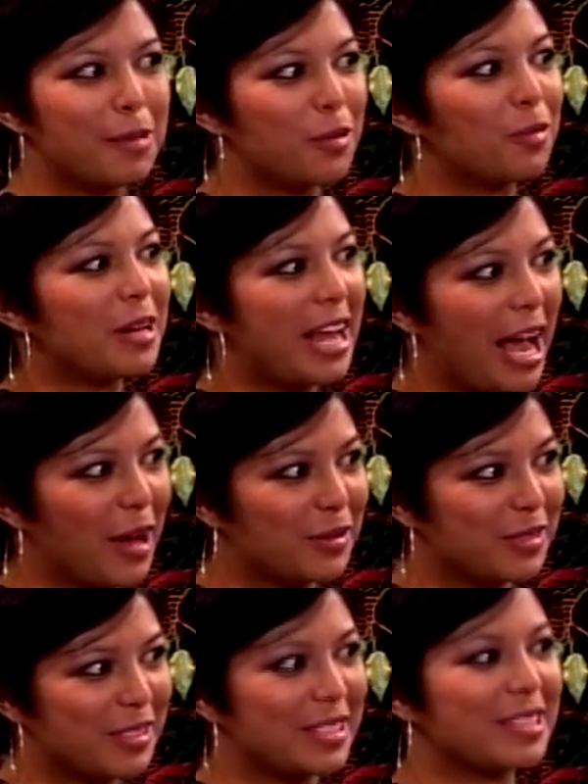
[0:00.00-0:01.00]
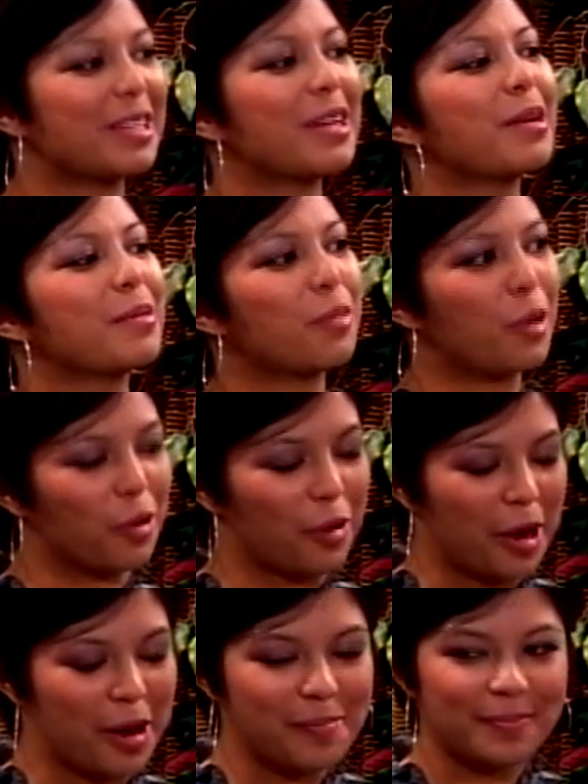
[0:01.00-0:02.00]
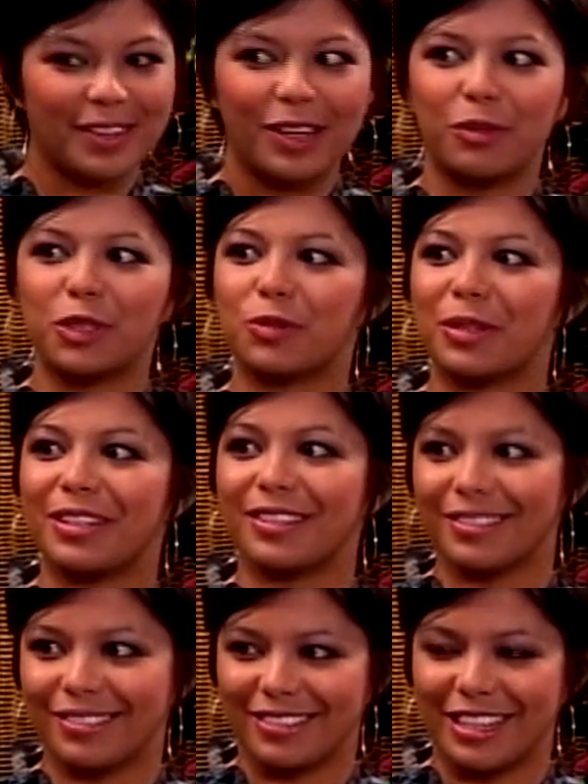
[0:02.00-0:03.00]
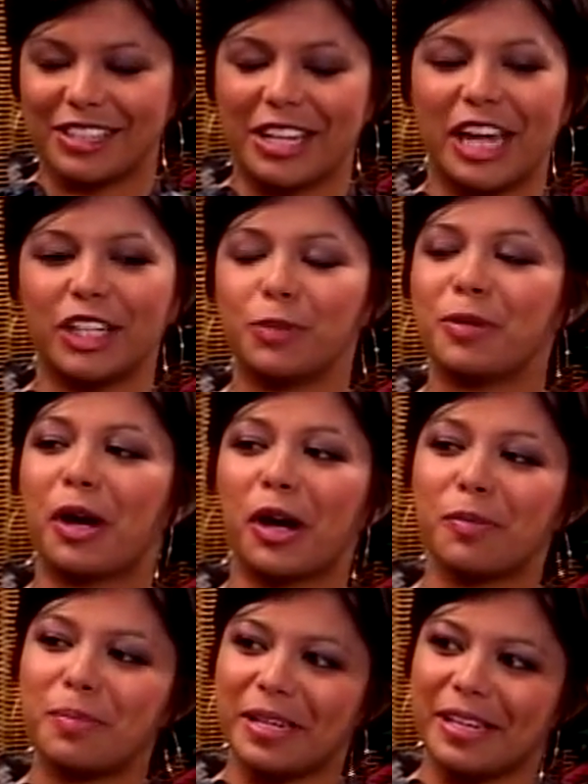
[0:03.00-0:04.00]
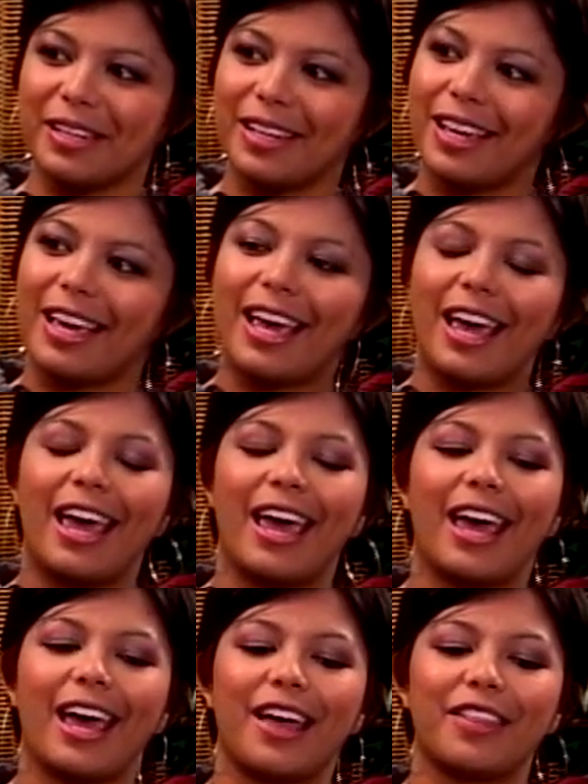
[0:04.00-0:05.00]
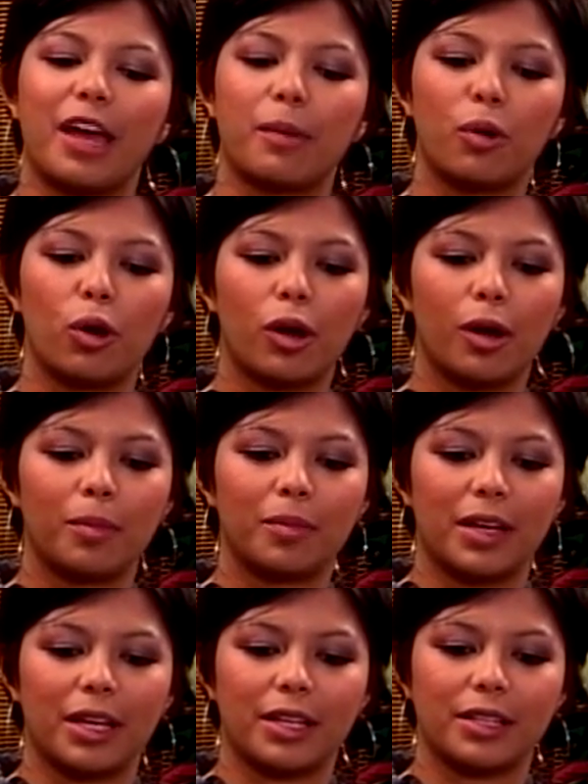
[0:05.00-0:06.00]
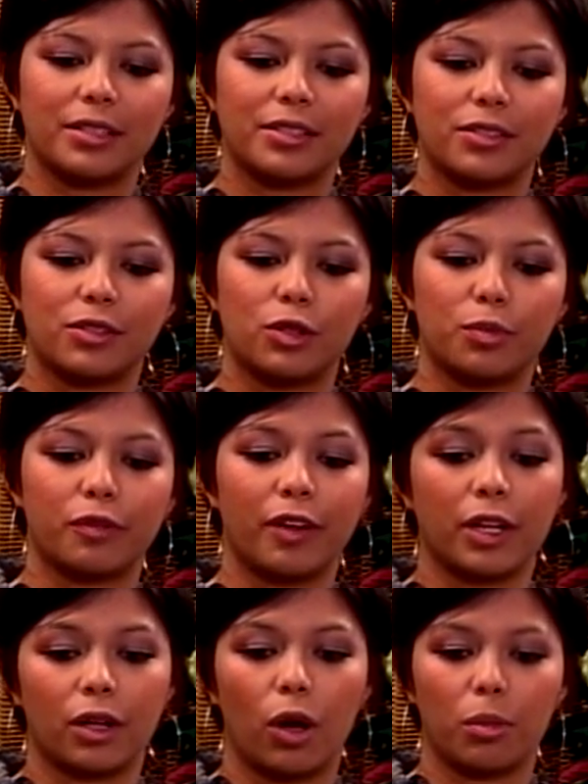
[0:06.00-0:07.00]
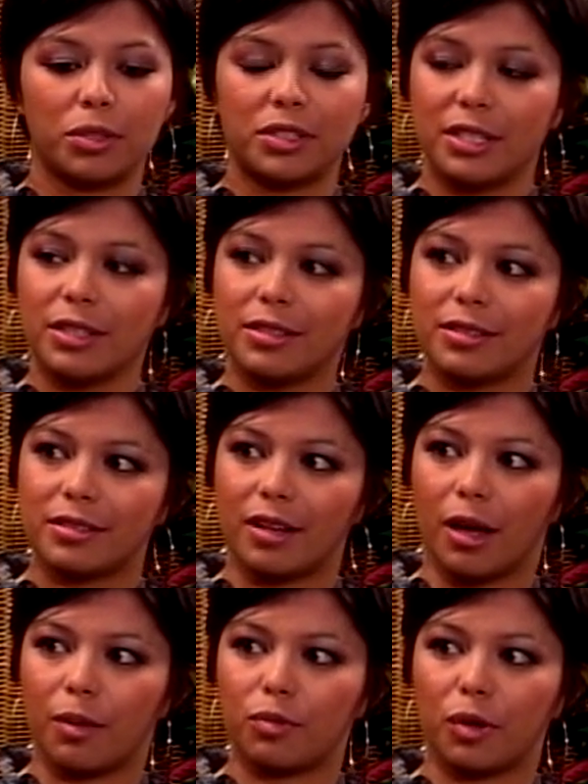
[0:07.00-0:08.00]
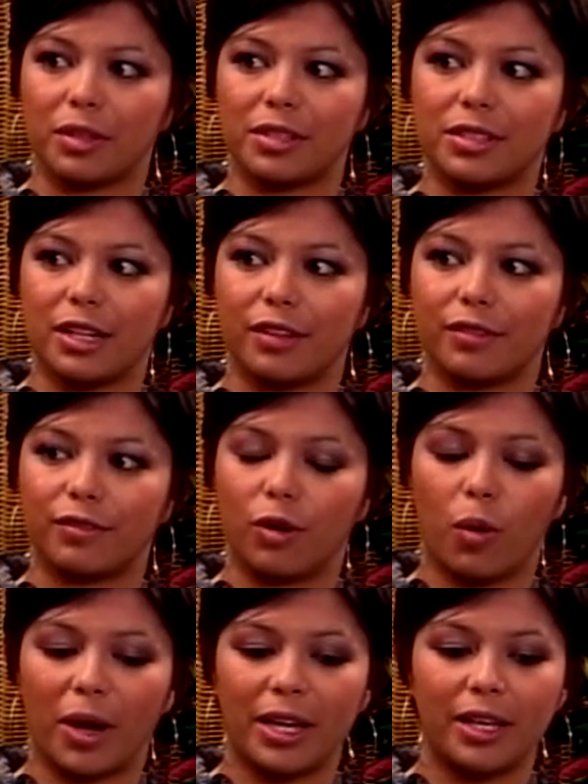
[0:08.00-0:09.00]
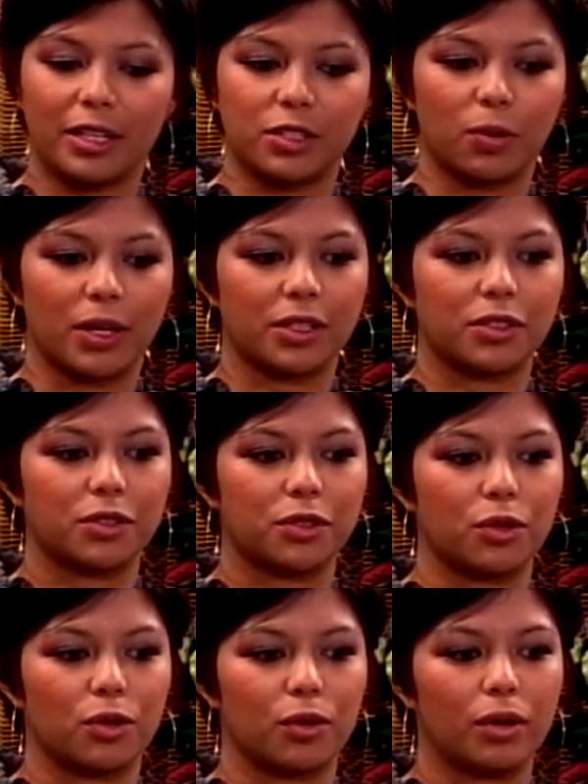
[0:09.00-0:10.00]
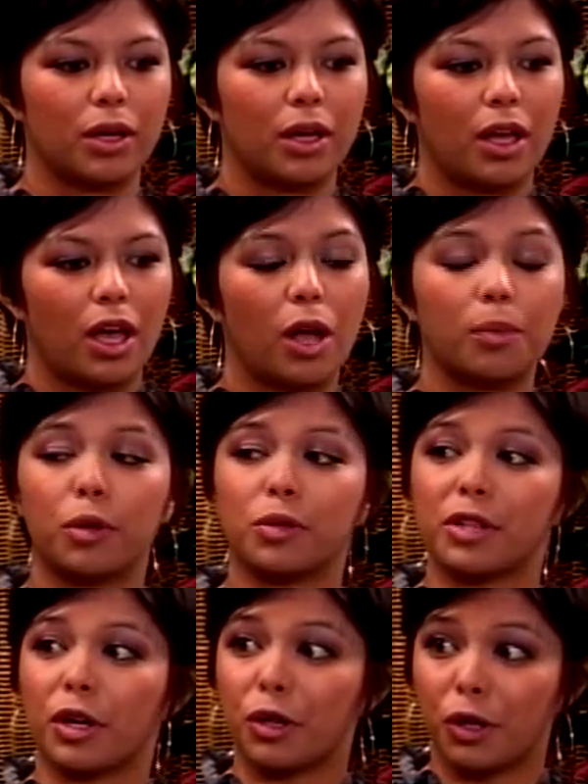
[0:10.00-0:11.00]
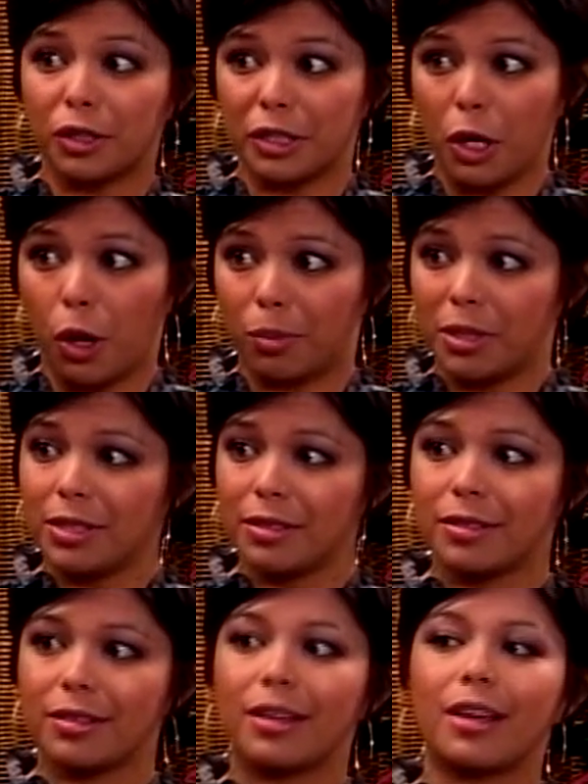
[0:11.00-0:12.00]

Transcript: Rehousing Program, which it's HPRP. And that program is to prevent homelessness throughout the state of Hawaii, as well as to help those that are currently homeless.